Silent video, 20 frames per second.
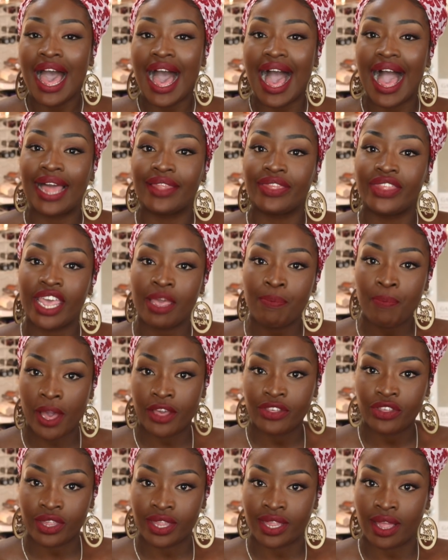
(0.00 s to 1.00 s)
And they
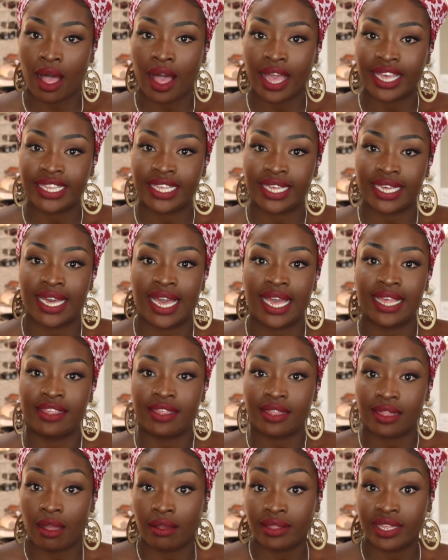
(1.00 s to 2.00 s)
purchased the idea and
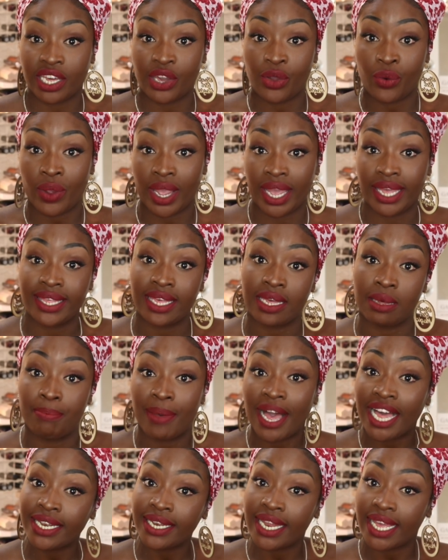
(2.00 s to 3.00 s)
started creating
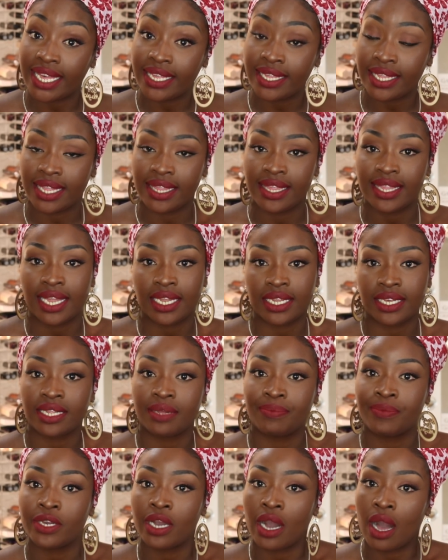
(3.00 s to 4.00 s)
band-aids and selling
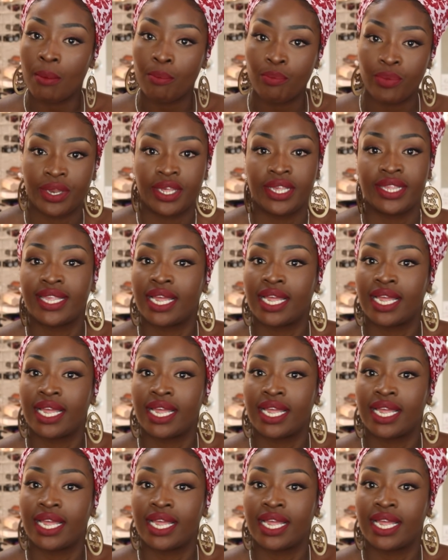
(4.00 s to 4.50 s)
them to companies,